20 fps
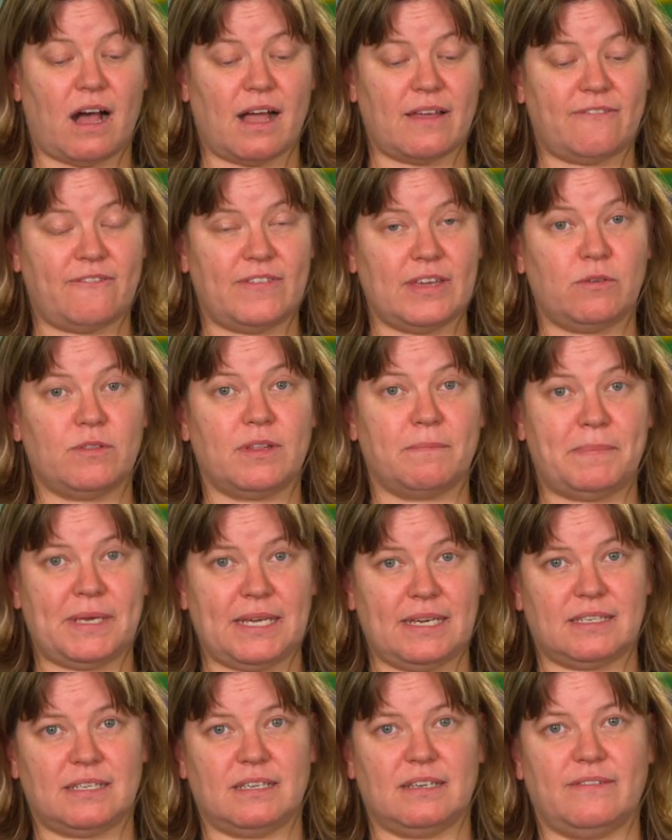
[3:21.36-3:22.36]
I feel the
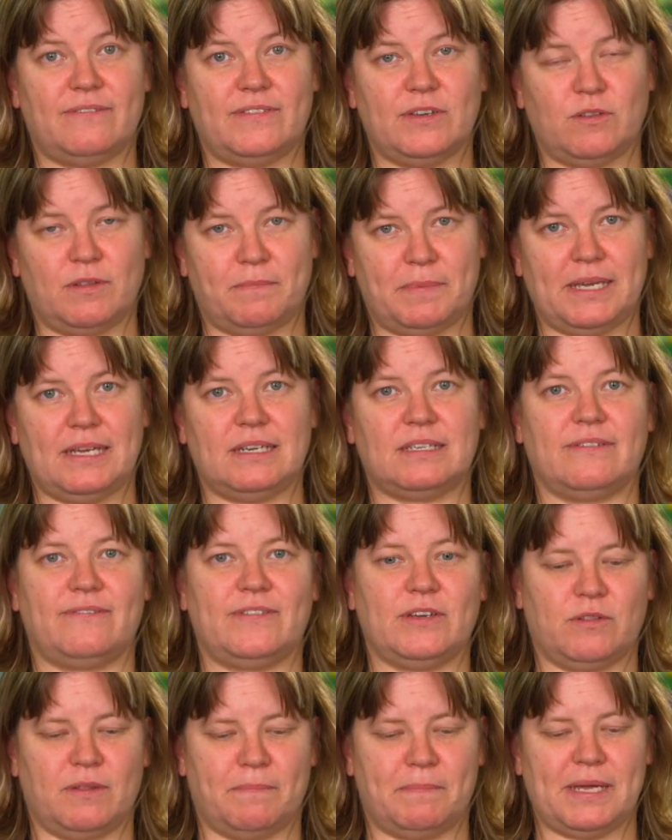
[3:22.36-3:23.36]
beat, feel the beat,
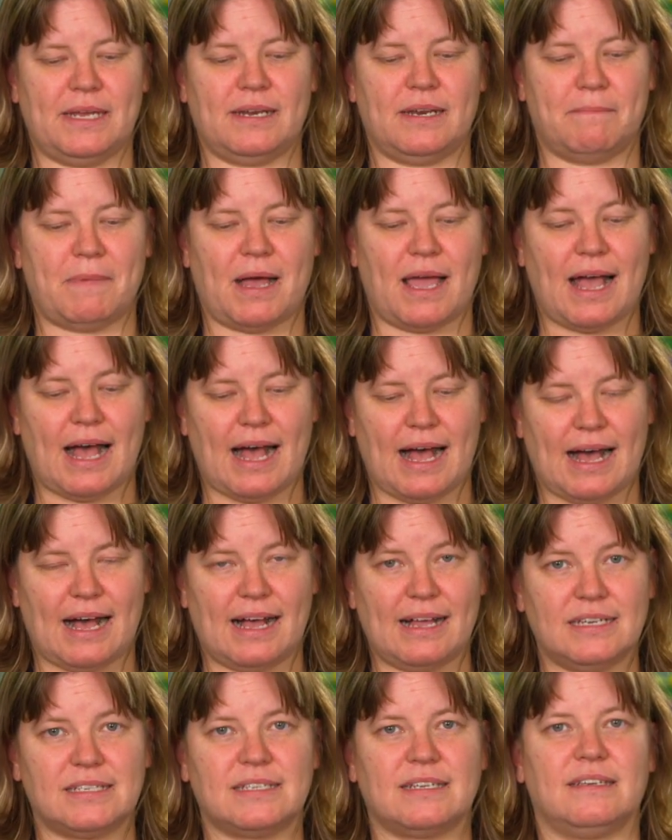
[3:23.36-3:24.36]
feel the beat in my
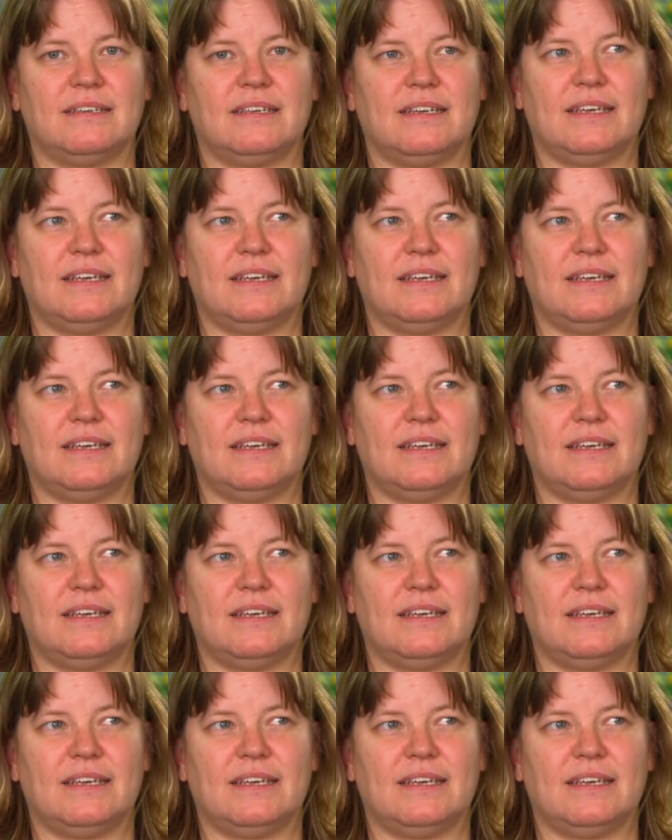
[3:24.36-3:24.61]
heart,